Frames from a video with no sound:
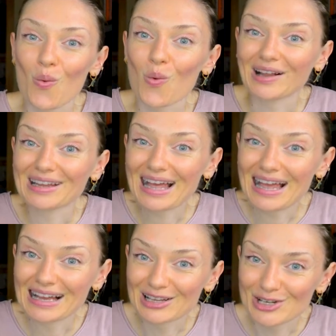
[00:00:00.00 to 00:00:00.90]
one
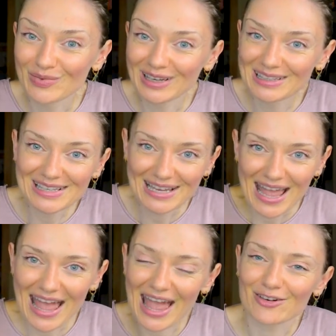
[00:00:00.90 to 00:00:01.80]
English bit
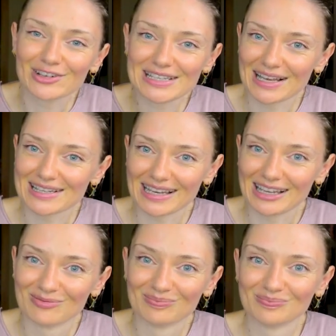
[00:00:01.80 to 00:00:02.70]
every Sunday.